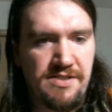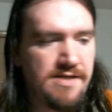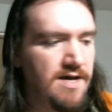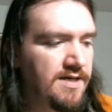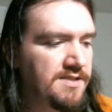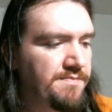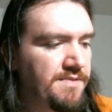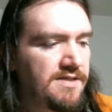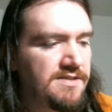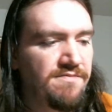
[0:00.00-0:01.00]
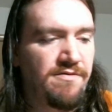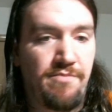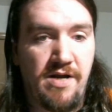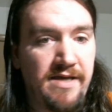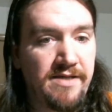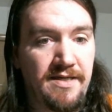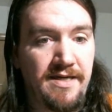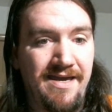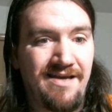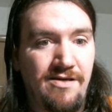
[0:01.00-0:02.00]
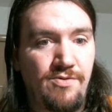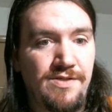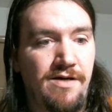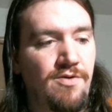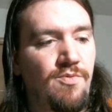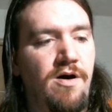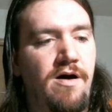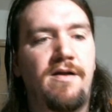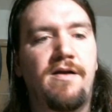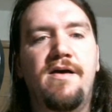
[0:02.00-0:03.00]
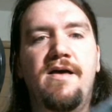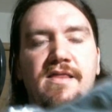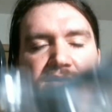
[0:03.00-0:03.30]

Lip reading: which is nice because if it breaks, you can't use it underwater.